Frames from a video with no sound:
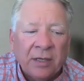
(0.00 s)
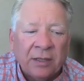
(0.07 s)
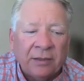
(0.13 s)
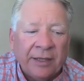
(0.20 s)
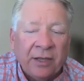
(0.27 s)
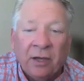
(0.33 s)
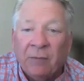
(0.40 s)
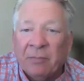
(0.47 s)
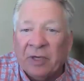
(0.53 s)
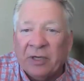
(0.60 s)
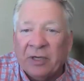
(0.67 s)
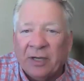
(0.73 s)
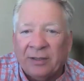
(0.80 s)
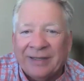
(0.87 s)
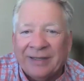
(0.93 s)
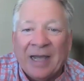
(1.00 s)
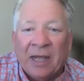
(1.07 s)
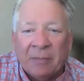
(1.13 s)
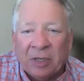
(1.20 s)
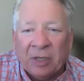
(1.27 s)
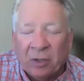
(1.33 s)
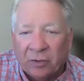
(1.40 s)
Leanne
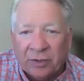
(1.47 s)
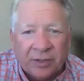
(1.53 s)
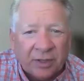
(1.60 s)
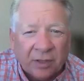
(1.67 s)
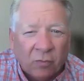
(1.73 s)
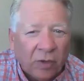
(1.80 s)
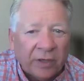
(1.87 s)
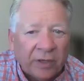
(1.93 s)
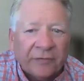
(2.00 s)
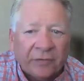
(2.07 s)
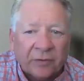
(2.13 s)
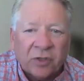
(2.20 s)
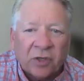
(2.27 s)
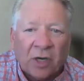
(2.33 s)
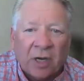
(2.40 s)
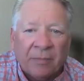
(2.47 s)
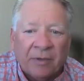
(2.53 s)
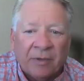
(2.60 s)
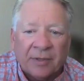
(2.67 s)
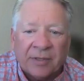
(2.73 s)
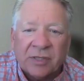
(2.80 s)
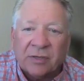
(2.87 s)
Minogue did a wonderful job
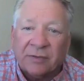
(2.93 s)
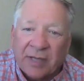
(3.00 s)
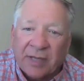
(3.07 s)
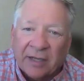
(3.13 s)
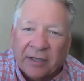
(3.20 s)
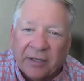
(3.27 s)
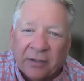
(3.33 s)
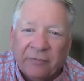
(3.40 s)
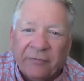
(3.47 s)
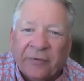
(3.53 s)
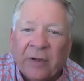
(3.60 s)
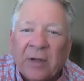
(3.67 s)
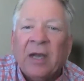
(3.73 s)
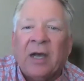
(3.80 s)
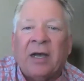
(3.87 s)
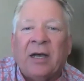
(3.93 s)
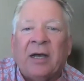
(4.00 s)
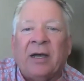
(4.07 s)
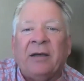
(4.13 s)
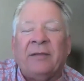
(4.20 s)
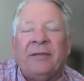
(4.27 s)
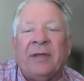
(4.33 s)
on this. So thank you.
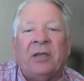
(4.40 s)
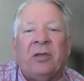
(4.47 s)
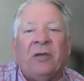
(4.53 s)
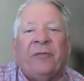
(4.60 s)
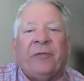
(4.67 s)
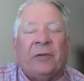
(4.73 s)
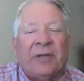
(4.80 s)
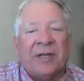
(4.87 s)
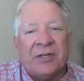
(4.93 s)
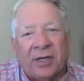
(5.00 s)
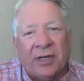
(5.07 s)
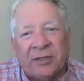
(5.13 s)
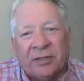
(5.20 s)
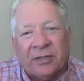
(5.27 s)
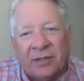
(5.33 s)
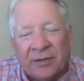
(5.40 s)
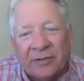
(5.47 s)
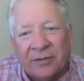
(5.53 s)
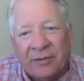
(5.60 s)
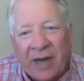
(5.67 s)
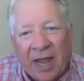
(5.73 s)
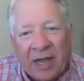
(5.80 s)
Thank you for listening to
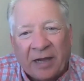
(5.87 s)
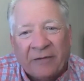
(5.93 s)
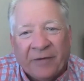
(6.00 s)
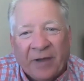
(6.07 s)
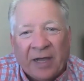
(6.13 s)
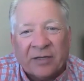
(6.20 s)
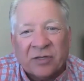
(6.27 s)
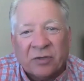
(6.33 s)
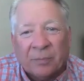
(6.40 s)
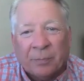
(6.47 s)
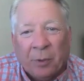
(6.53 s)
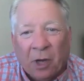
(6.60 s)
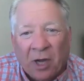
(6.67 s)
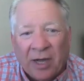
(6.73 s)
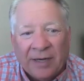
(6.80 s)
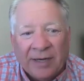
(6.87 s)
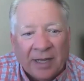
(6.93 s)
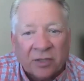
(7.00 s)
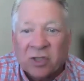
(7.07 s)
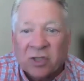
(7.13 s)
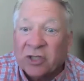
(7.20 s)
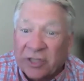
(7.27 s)
another AGvisor pod,
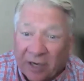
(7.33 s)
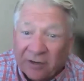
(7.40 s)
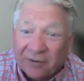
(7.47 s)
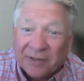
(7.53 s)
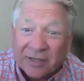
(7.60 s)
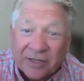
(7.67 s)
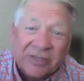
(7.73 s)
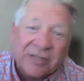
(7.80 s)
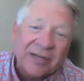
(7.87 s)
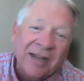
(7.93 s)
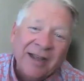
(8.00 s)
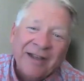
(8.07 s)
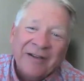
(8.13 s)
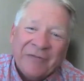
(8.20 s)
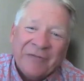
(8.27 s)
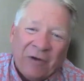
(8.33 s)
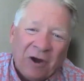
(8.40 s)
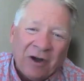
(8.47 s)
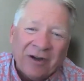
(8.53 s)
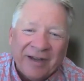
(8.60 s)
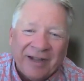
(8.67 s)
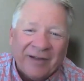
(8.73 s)
and share this
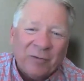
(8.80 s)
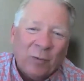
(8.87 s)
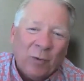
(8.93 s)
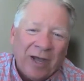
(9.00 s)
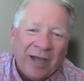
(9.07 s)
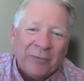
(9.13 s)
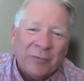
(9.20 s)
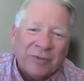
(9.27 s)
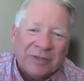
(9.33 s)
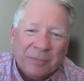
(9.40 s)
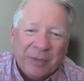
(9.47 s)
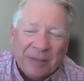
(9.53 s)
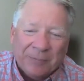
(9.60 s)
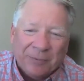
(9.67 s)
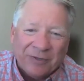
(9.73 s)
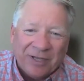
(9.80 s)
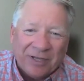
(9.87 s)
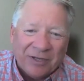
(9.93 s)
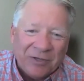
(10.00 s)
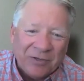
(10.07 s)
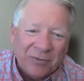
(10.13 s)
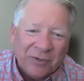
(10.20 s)
far and wide with the people
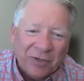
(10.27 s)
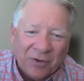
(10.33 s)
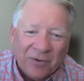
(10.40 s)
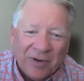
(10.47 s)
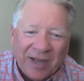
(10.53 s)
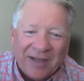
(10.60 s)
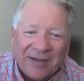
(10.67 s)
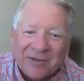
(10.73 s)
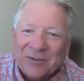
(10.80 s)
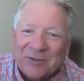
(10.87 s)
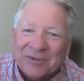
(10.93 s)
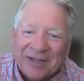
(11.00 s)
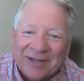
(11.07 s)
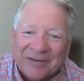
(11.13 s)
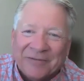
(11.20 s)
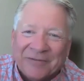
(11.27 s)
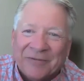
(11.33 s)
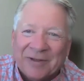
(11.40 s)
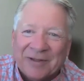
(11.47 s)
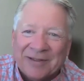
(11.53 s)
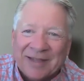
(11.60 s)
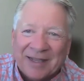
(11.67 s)
that you know and you love.
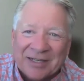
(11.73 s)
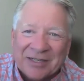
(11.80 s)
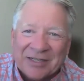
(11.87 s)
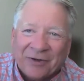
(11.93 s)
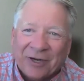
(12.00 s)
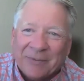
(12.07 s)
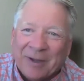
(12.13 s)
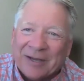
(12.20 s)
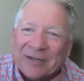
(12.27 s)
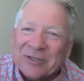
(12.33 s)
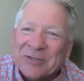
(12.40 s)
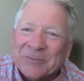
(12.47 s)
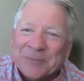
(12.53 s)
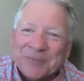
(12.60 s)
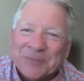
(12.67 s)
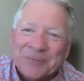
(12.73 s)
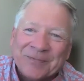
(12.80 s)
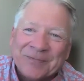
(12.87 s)
Thanks very much.